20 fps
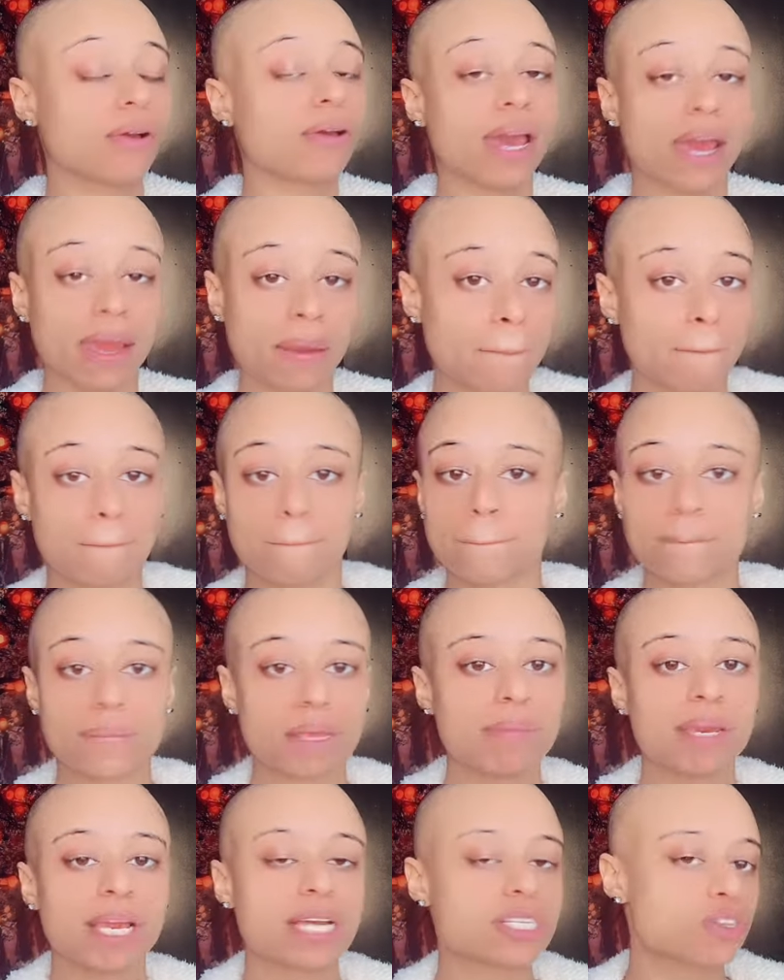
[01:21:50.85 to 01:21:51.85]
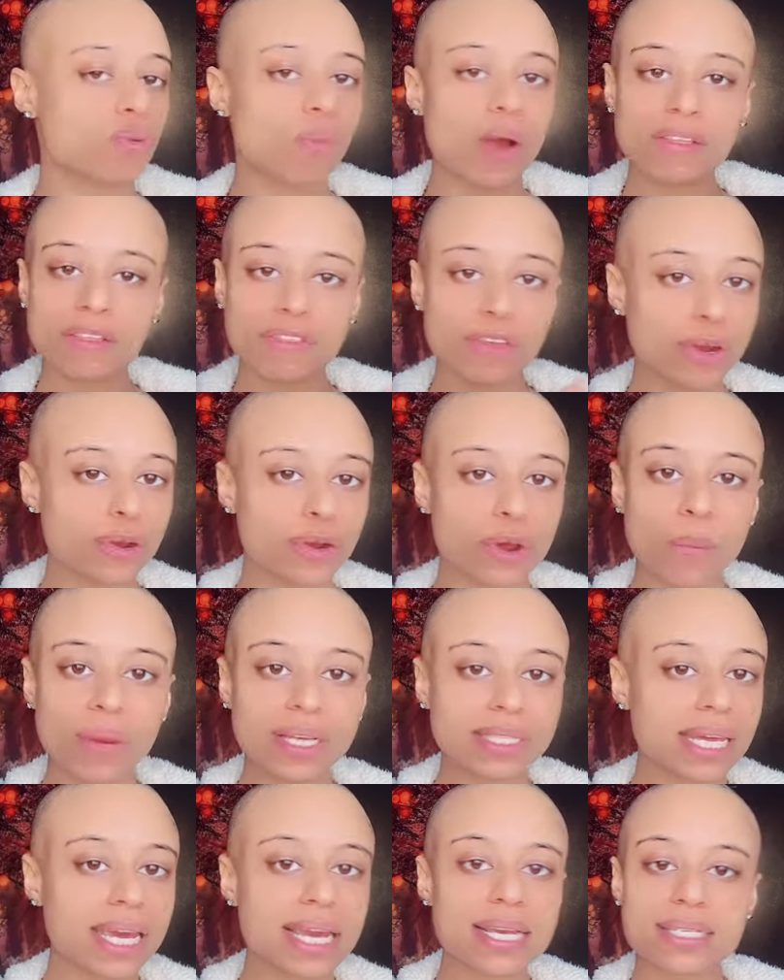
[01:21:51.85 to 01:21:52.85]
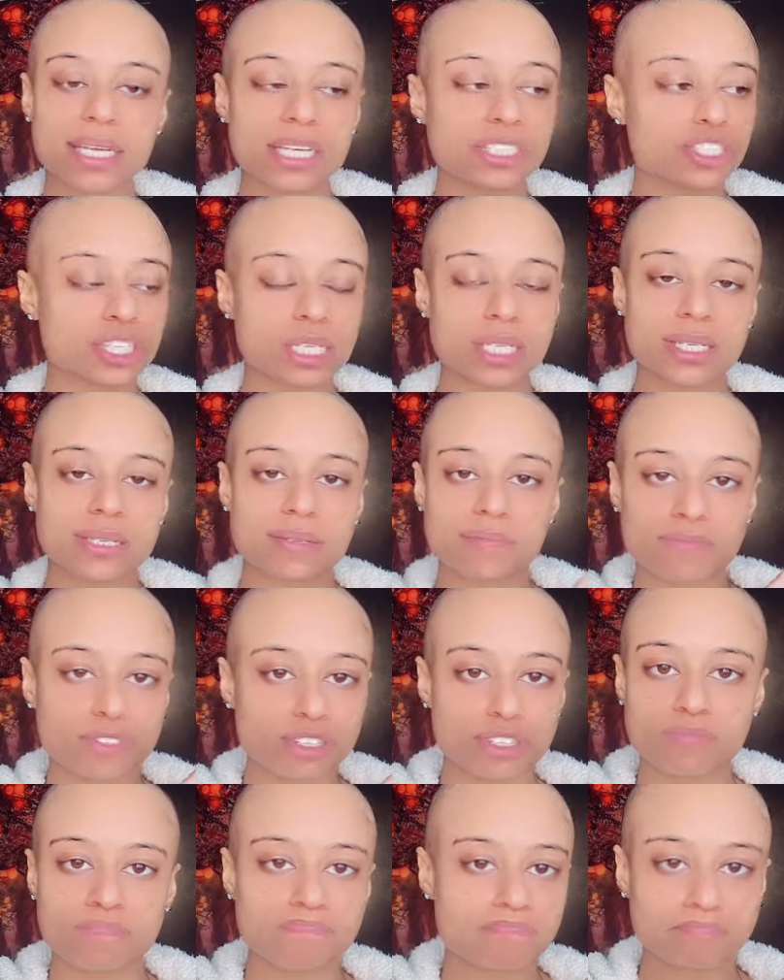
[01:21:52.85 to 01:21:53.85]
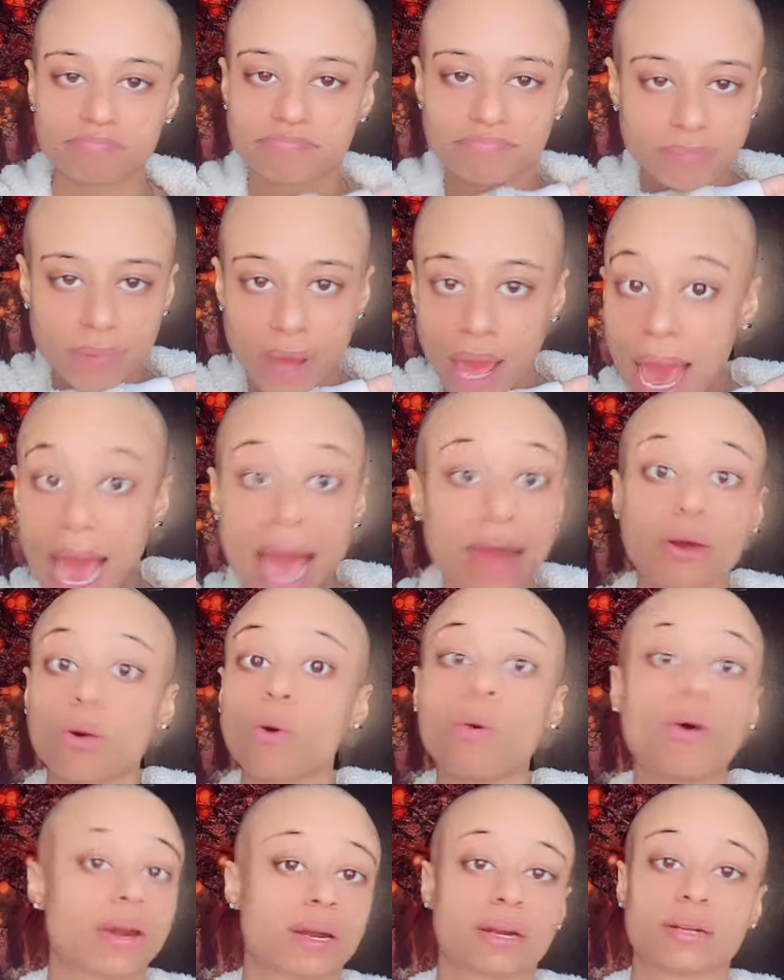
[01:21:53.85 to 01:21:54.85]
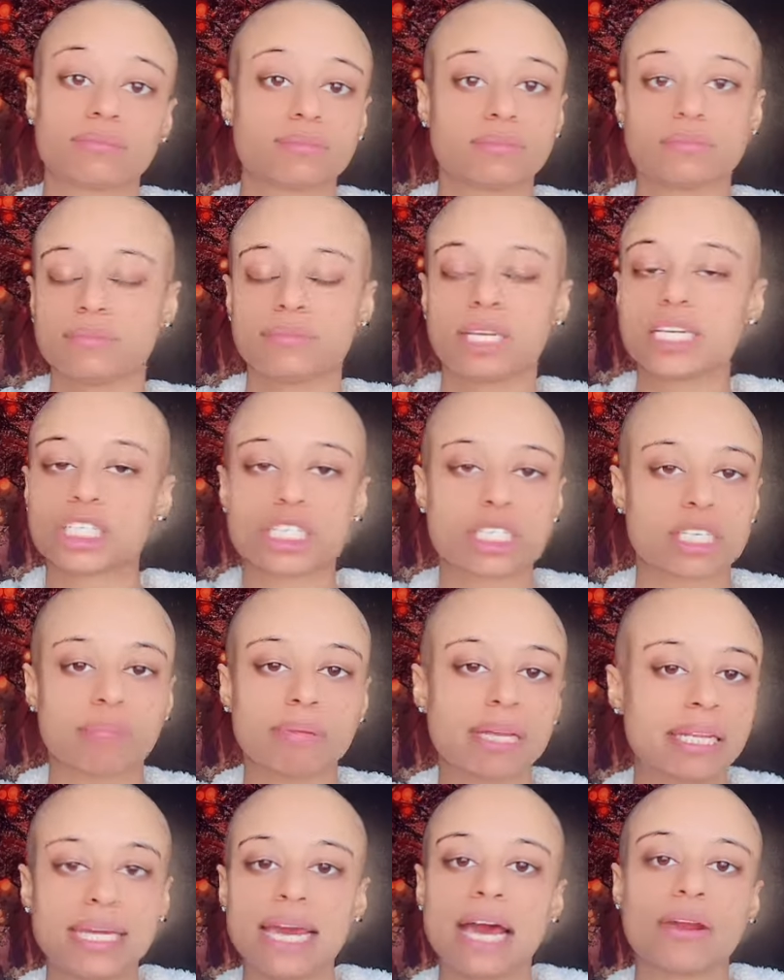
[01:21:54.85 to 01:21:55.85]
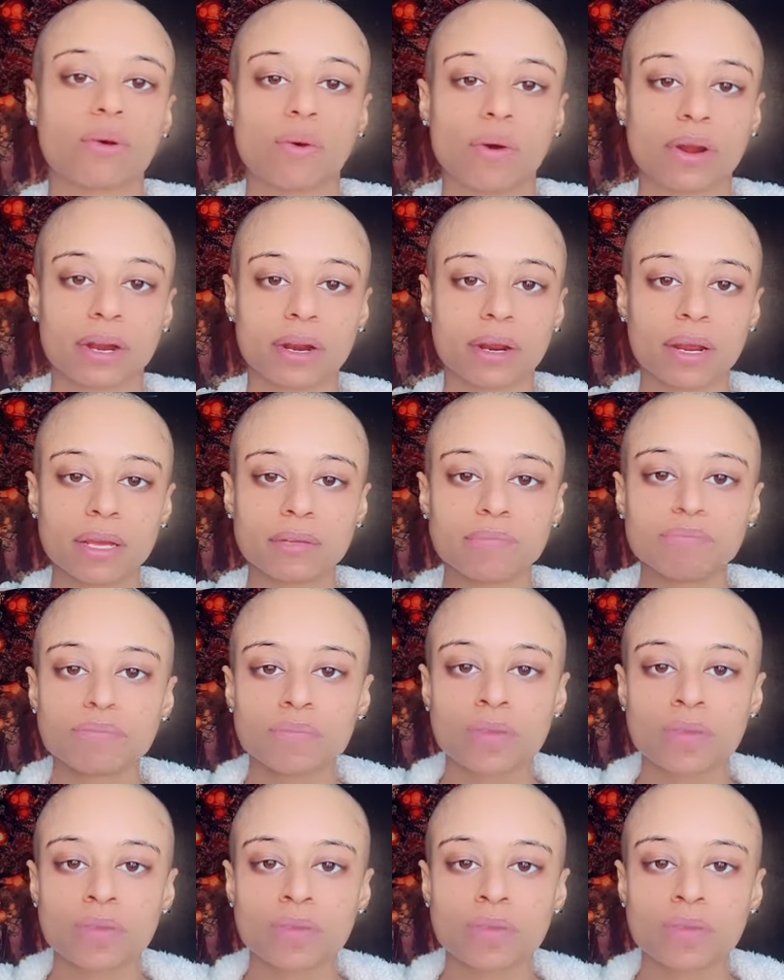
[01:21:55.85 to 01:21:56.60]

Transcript: Okay, because the way that they're doing things is just just out of order. It's just completely out of order.